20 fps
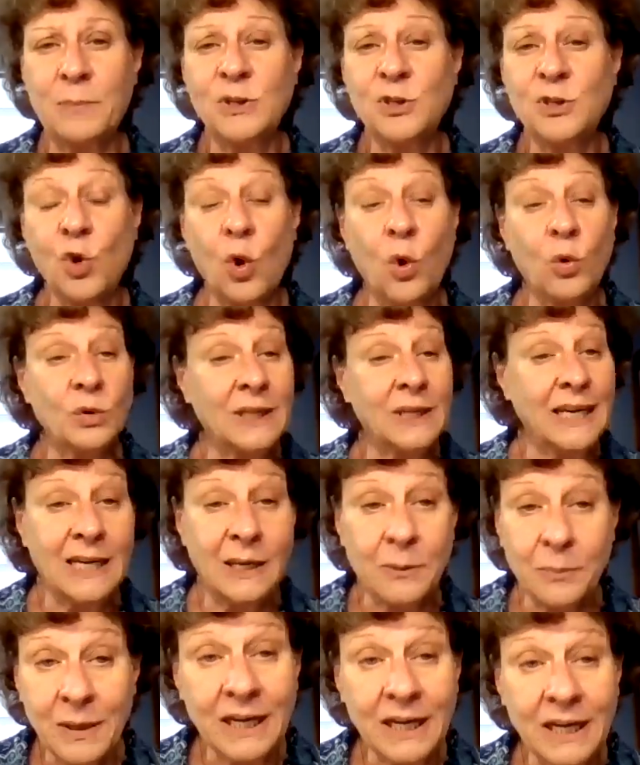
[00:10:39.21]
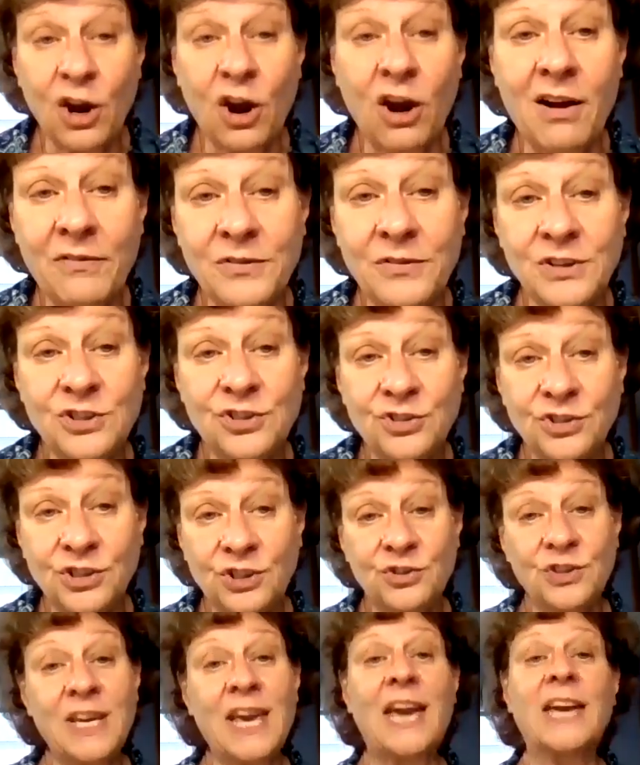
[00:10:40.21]
but don't lay anybody off until
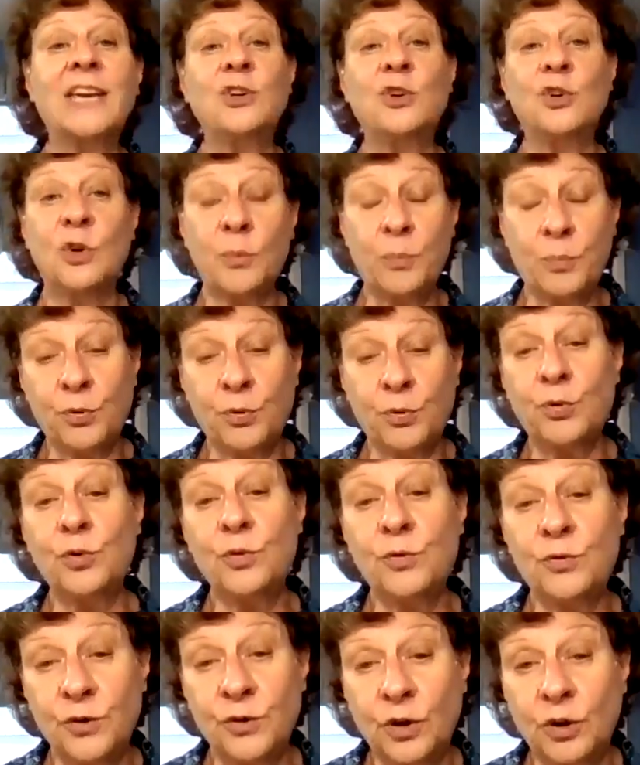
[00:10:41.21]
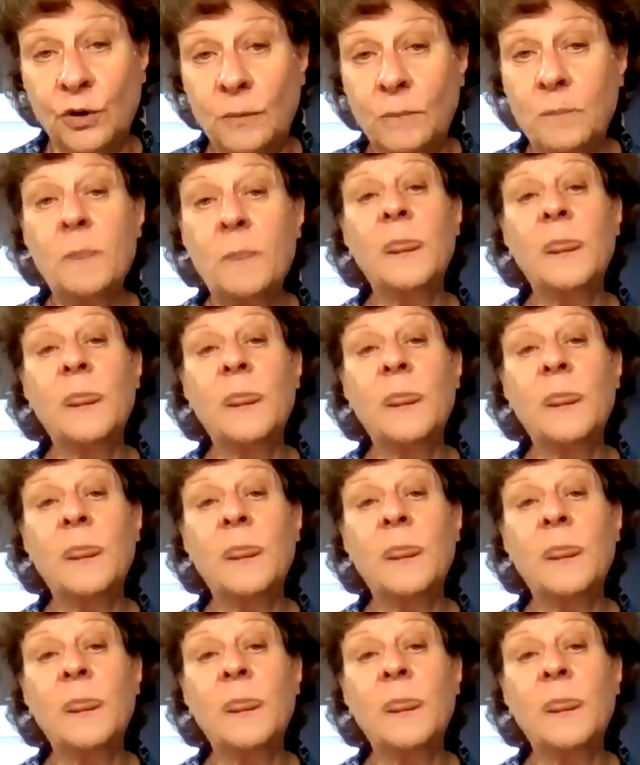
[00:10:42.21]
you get your approval.